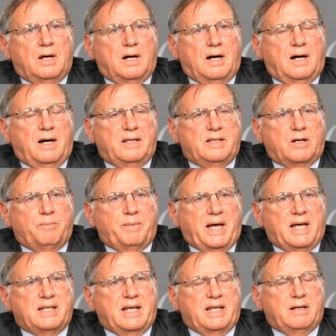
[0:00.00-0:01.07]
and they're
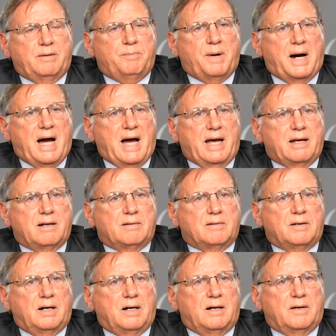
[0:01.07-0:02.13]
mandated by
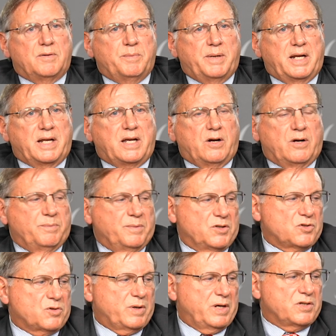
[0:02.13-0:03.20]
the Medicare
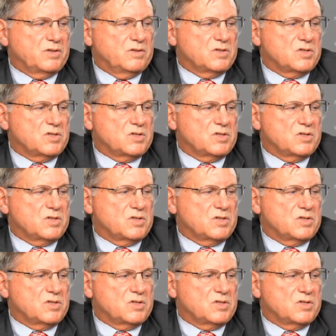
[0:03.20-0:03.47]
administration.